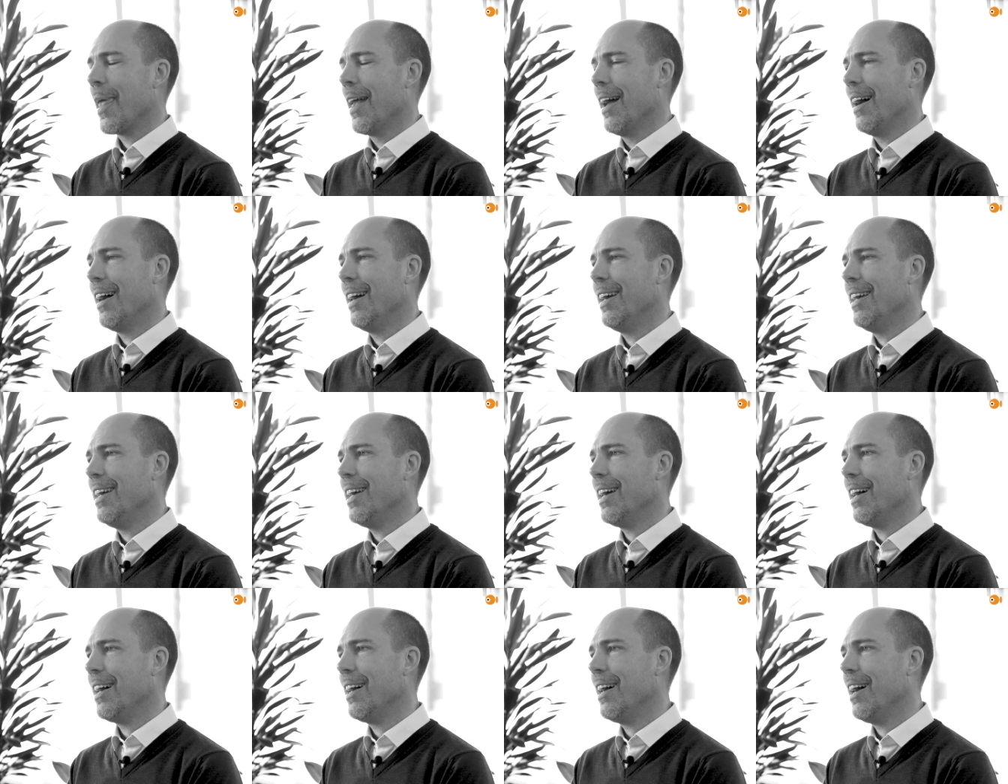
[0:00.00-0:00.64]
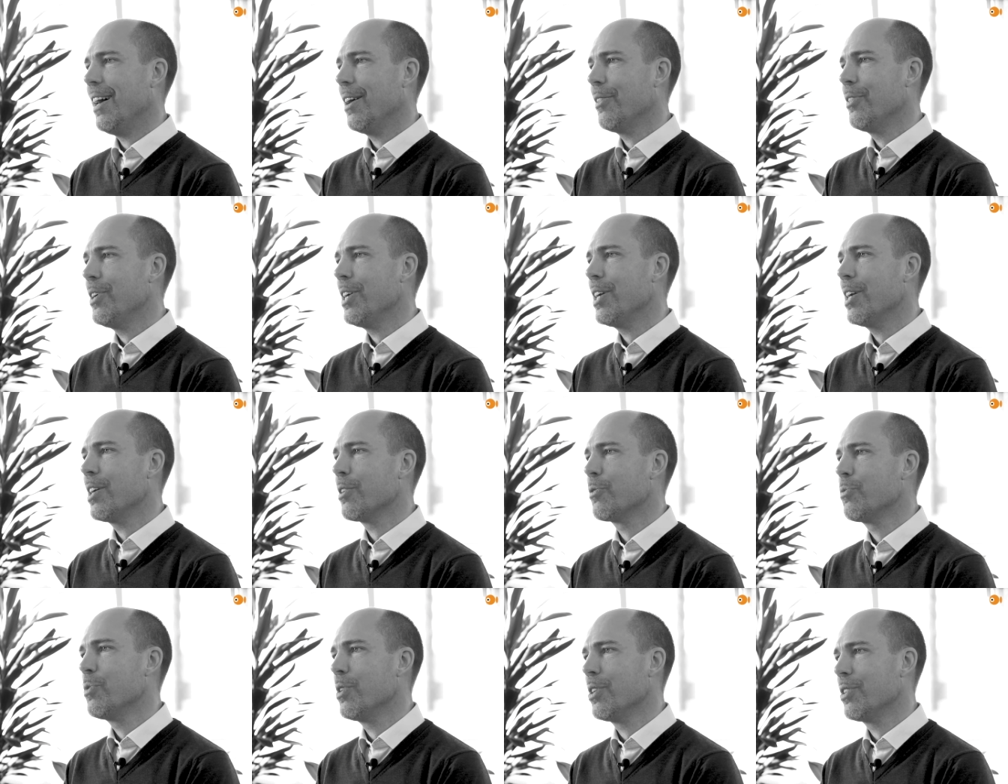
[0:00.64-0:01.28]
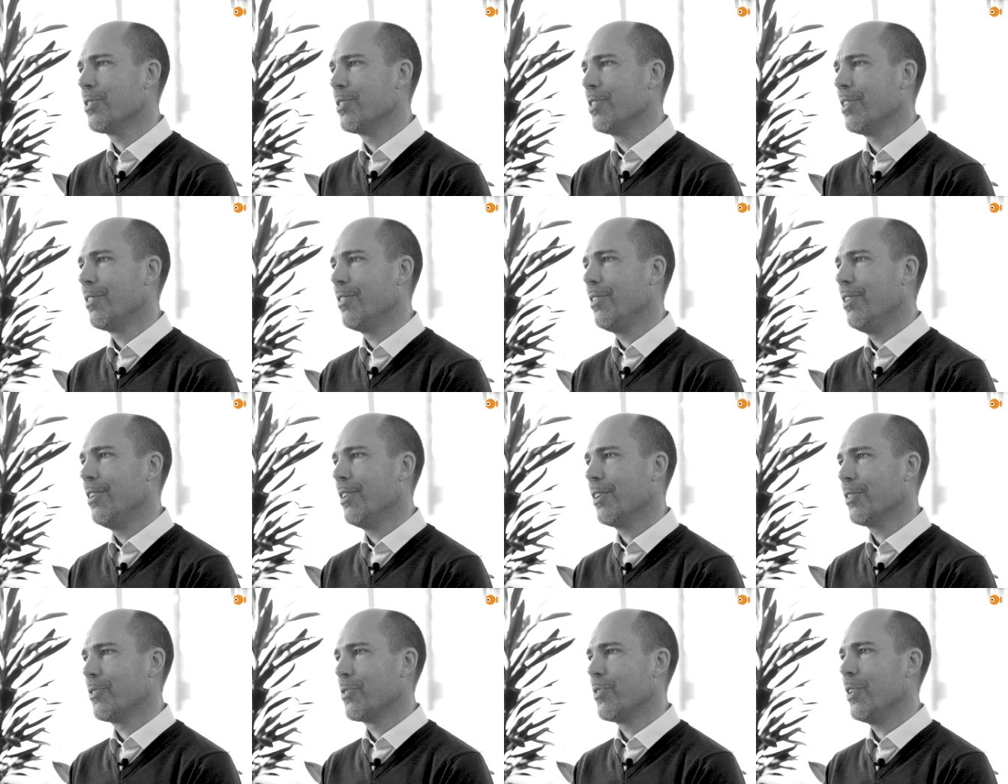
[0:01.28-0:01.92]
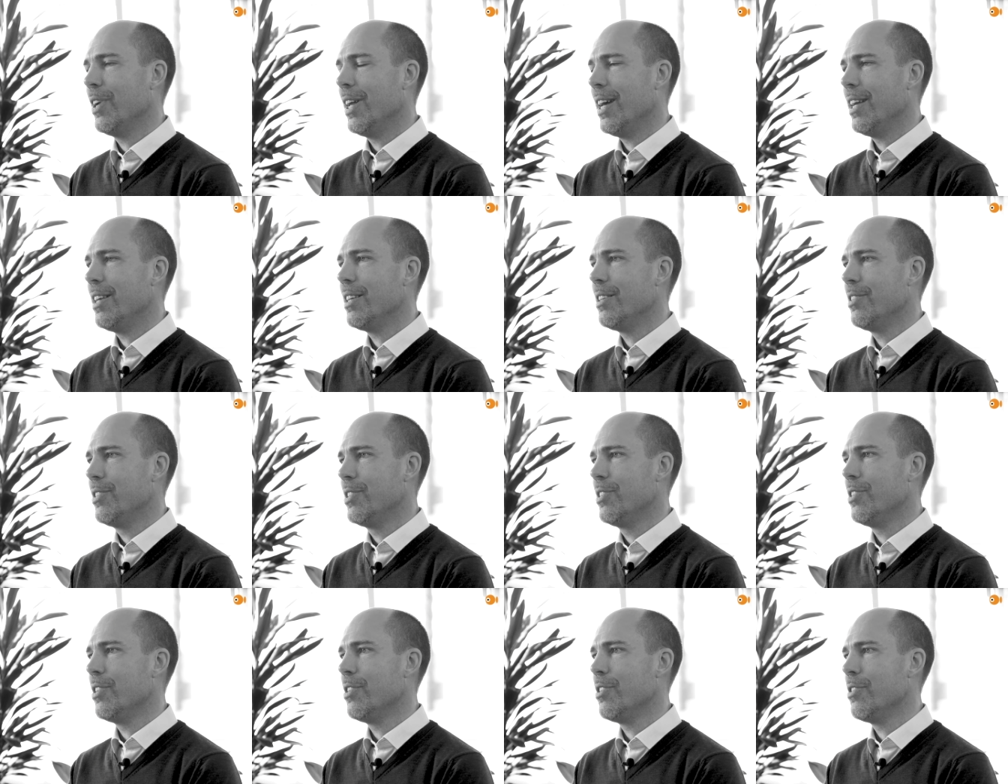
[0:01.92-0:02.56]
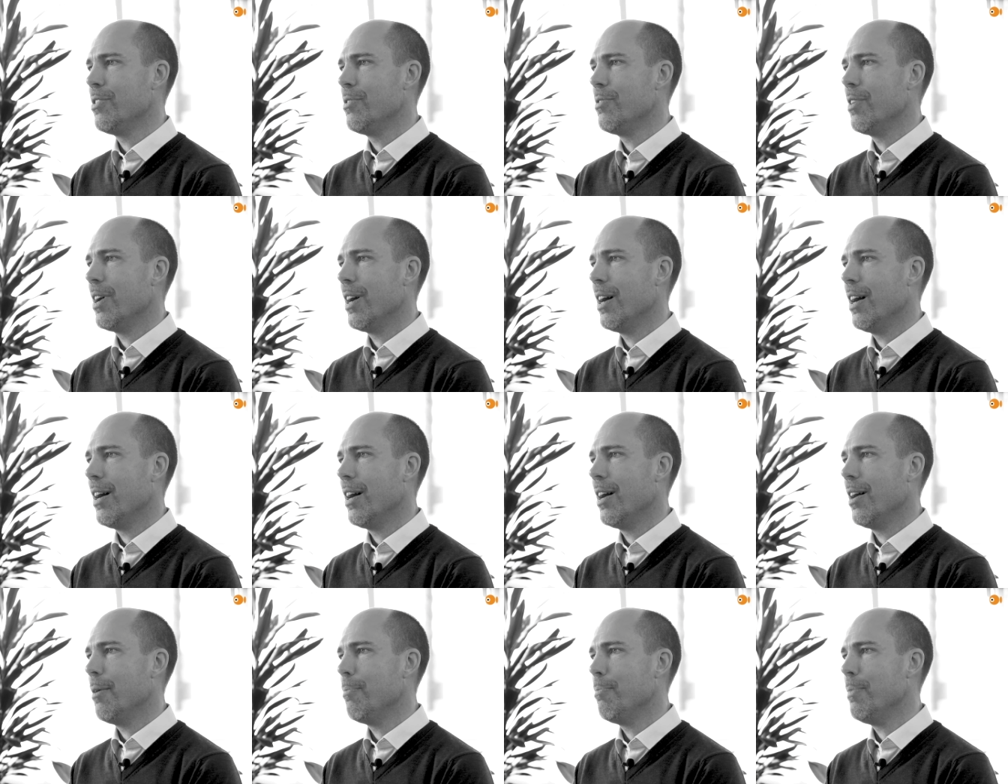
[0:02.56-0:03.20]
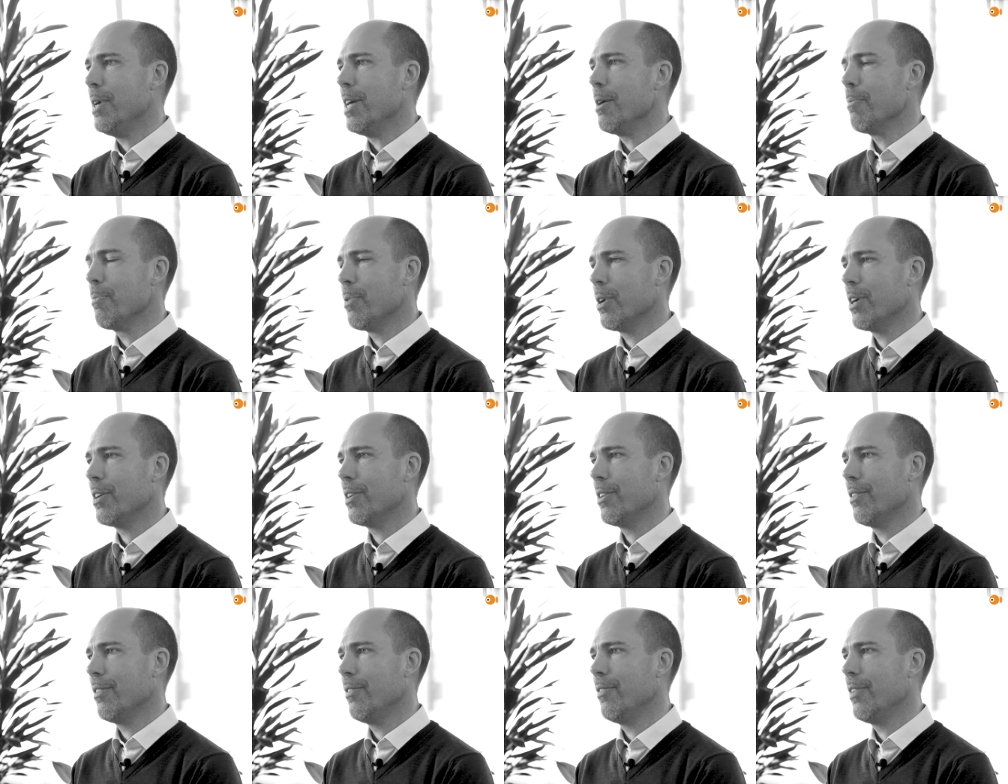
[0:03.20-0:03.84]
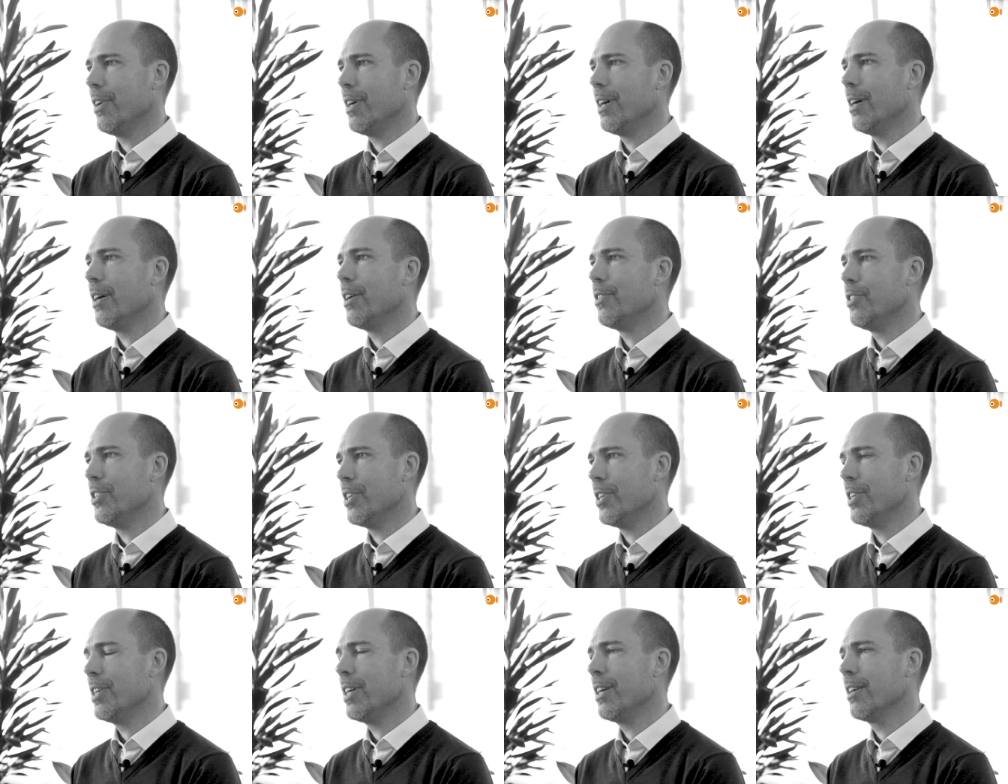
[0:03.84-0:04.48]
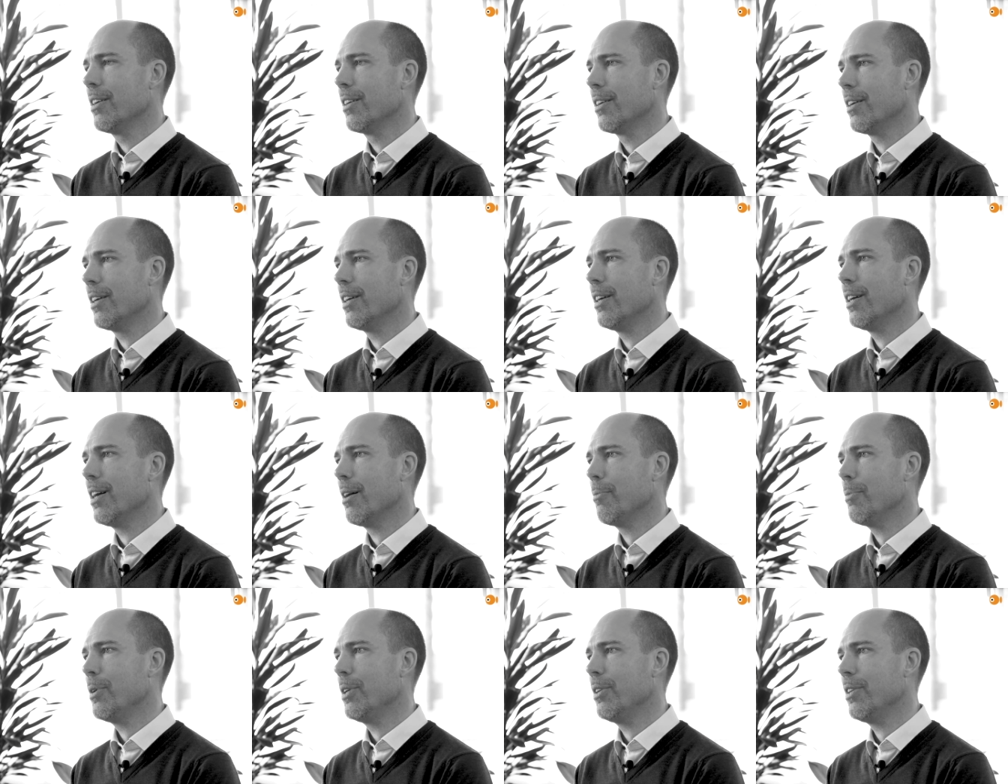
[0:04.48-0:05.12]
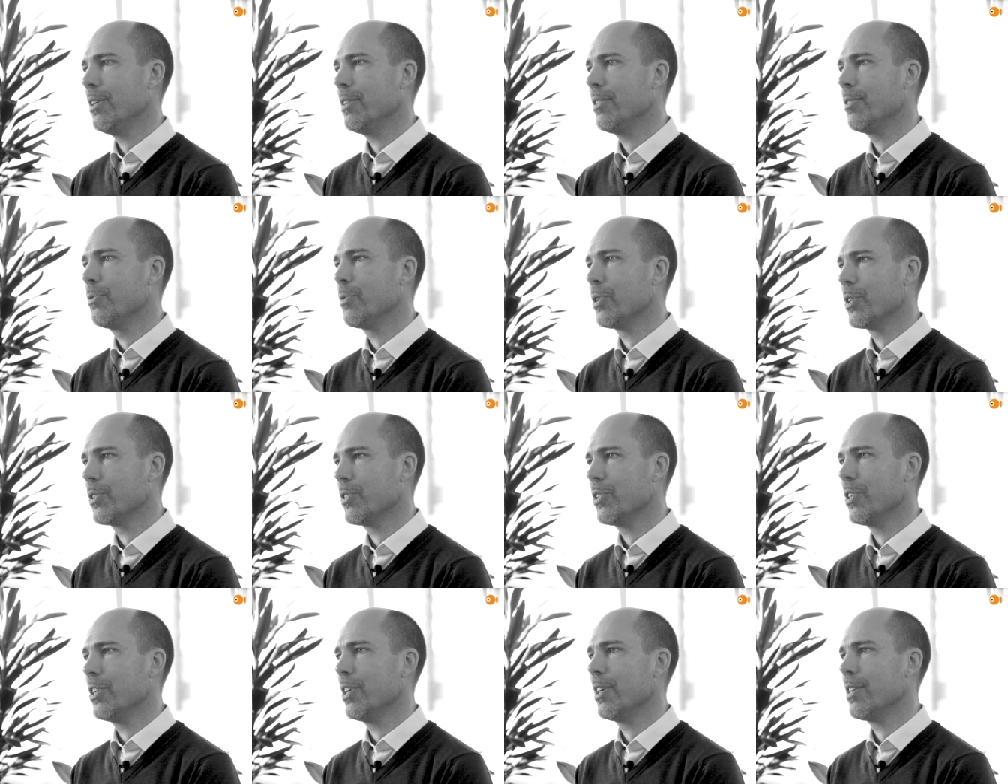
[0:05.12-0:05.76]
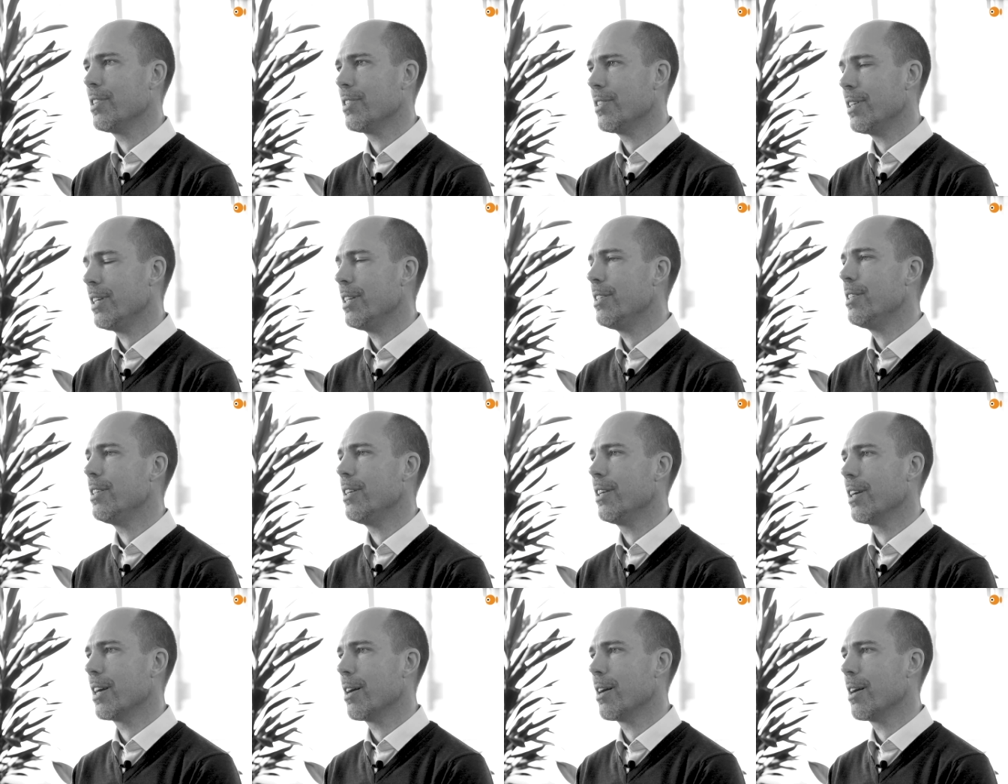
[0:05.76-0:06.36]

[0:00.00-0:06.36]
I, I think it was a lot related to uh, being part of uh, a journey. Uh, I mean, this was early stage in the